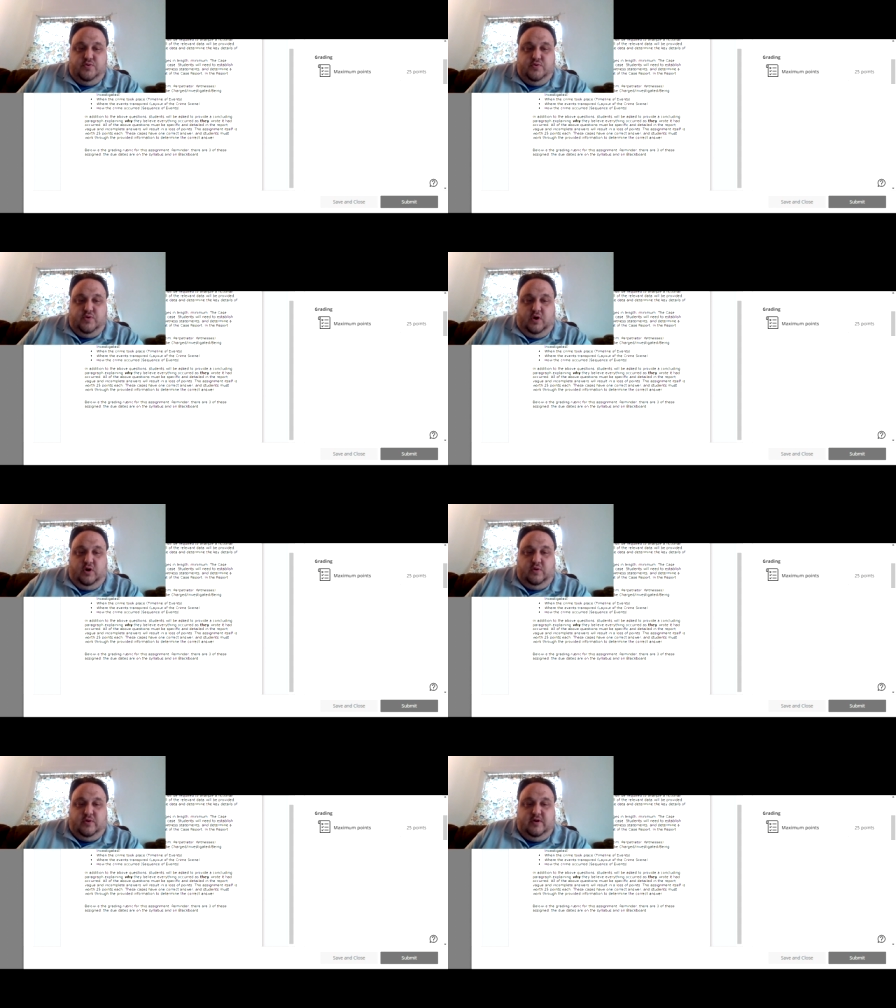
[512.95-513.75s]
Who
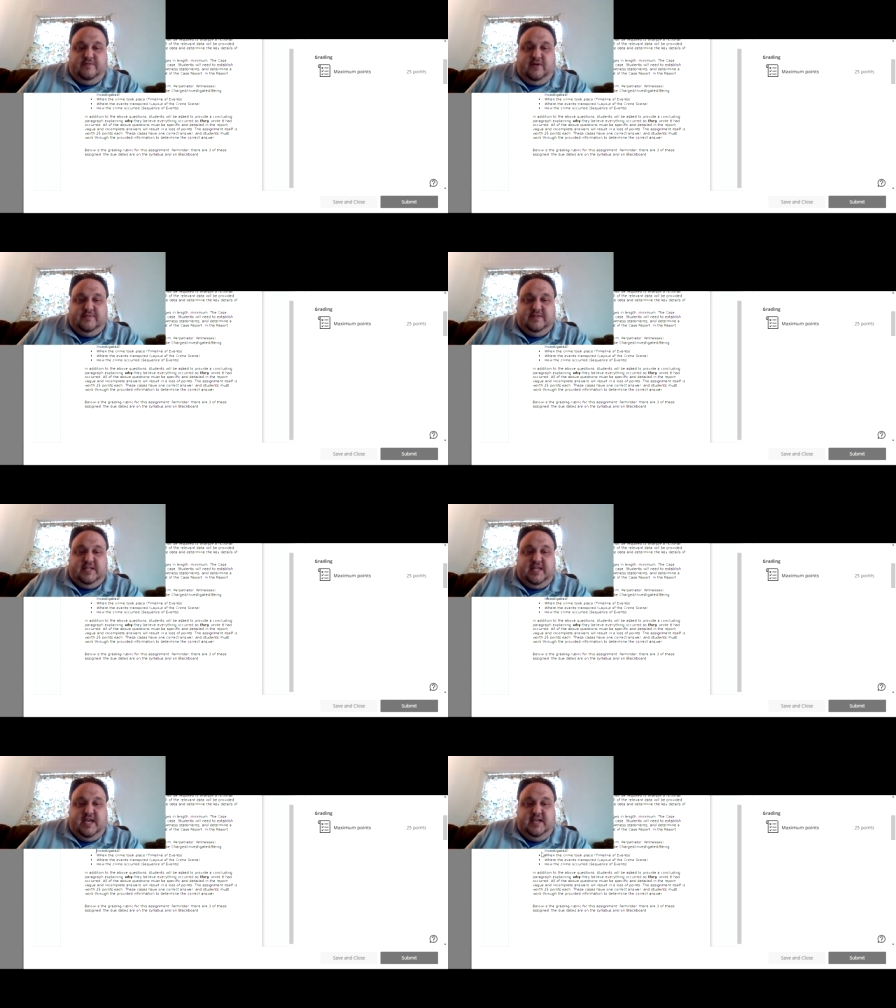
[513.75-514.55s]
all were involved in
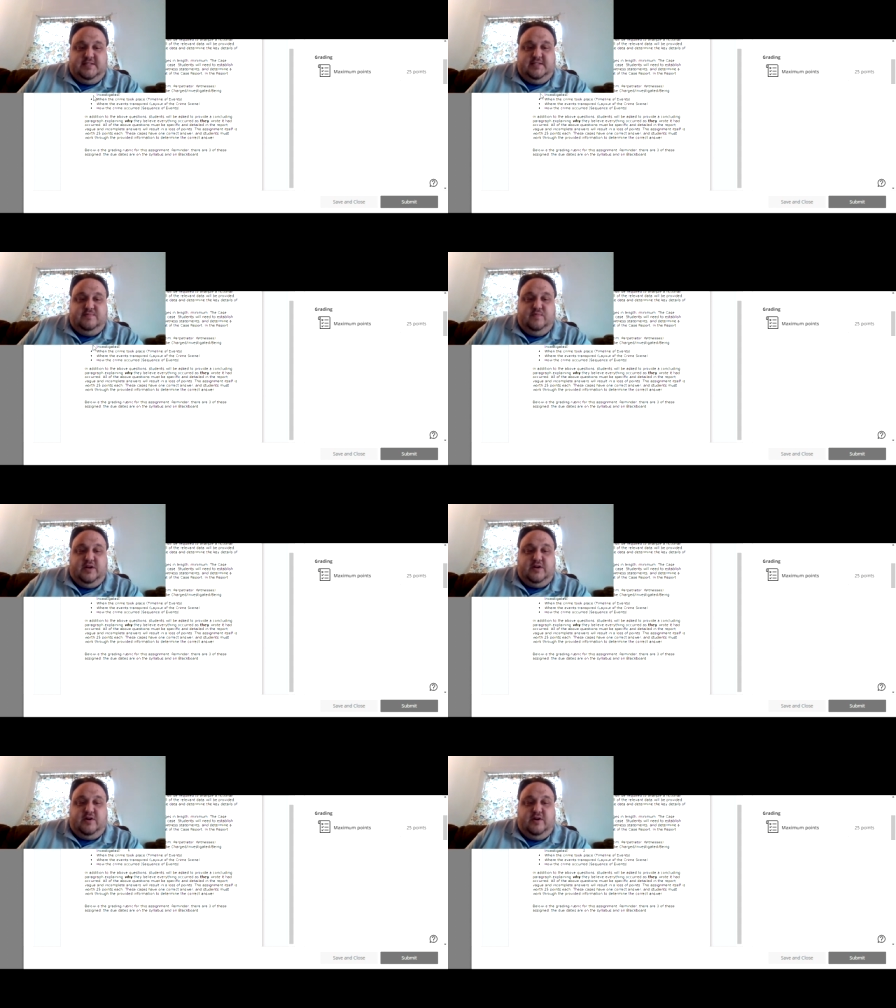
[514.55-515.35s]
the case,
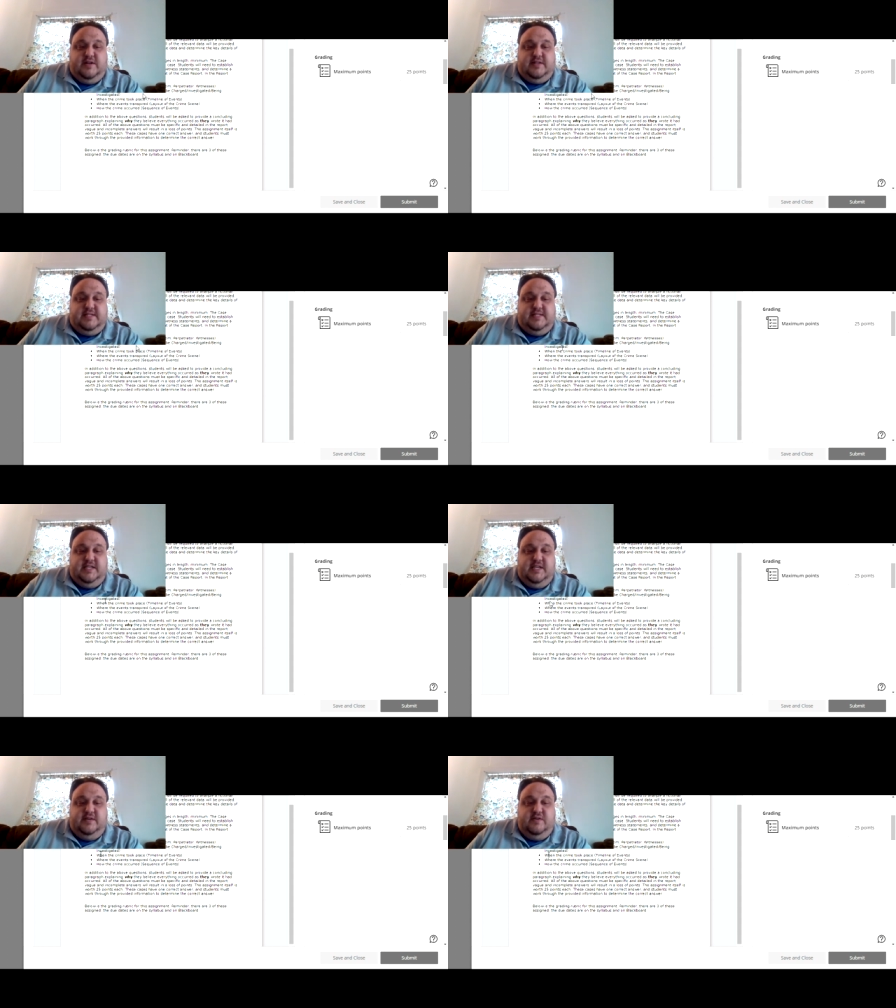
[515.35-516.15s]
what occurred at the
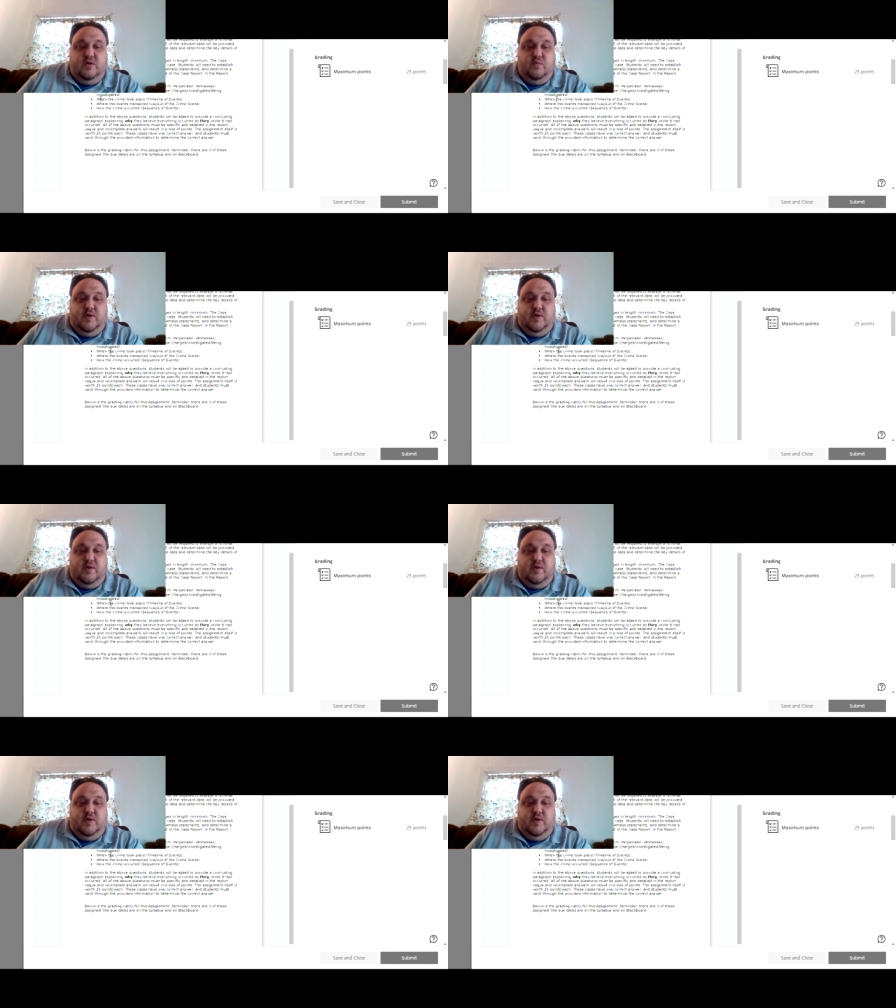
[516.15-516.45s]
scene,